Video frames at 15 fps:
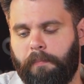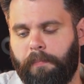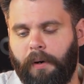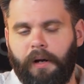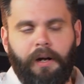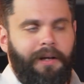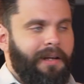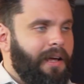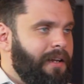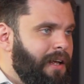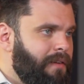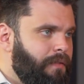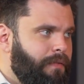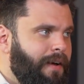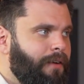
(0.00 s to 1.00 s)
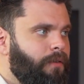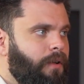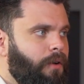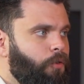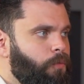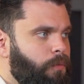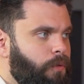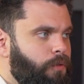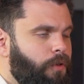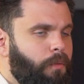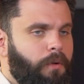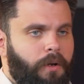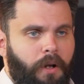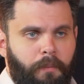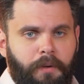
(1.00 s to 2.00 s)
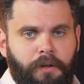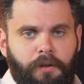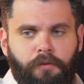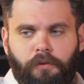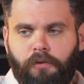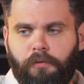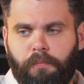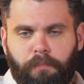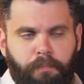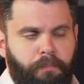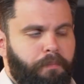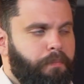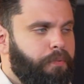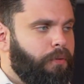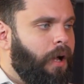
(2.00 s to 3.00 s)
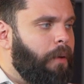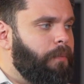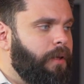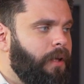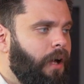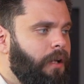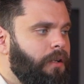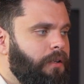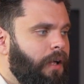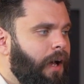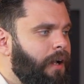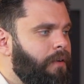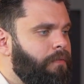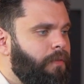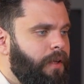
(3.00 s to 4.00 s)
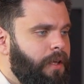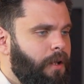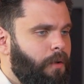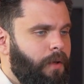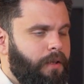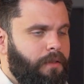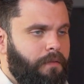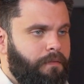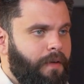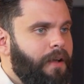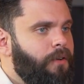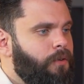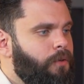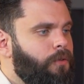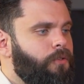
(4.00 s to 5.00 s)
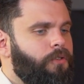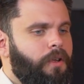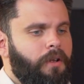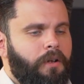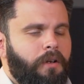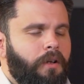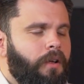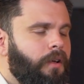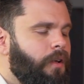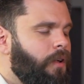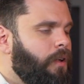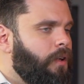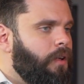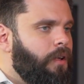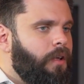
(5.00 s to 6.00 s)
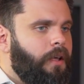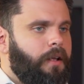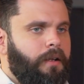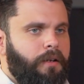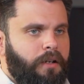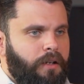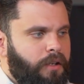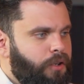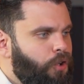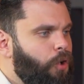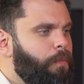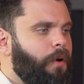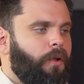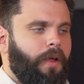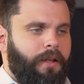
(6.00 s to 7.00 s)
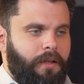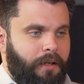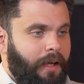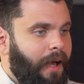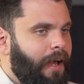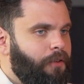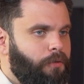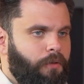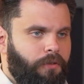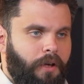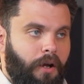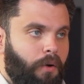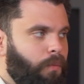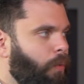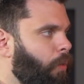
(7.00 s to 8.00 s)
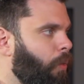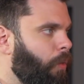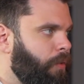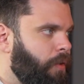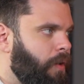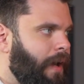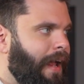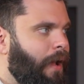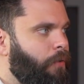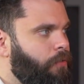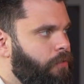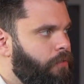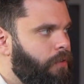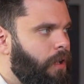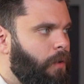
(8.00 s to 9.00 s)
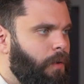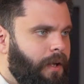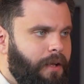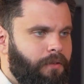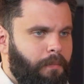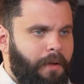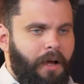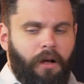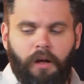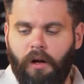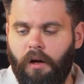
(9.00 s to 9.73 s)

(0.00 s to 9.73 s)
But again, you have a factory that knows what they're doing. I mean, this is probably a lot of like the vendors in Cuba, like the guys who just kind of roll in their house, and get tobacco.